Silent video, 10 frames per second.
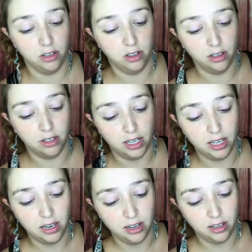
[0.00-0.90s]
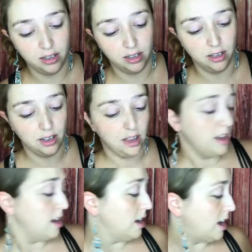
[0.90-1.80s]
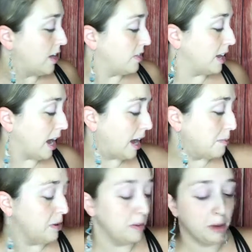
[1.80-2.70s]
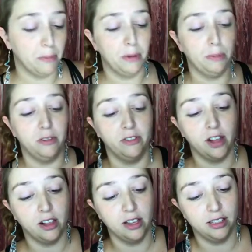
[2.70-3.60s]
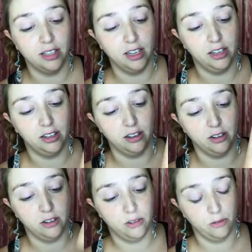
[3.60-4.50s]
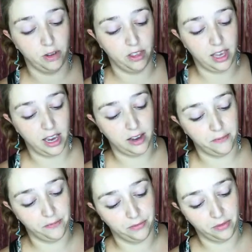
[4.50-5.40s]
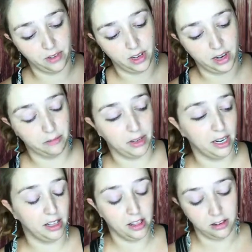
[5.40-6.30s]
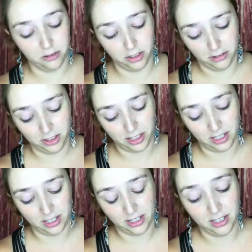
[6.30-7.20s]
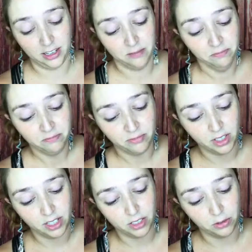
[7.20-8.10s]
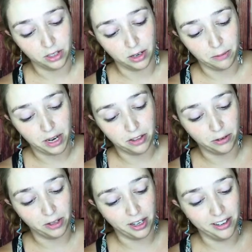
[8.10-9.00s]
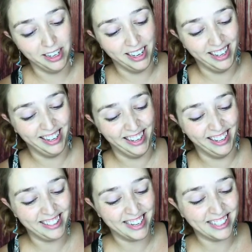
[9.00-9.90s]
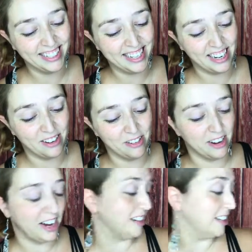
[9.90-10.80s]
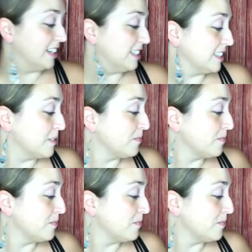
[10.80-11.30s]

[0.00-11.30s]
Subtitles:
the lid and then I put my BB Flawless in with that. And I'm getting low, so it doesn't want to come out. There we go. It doesn't take a whole lot of this,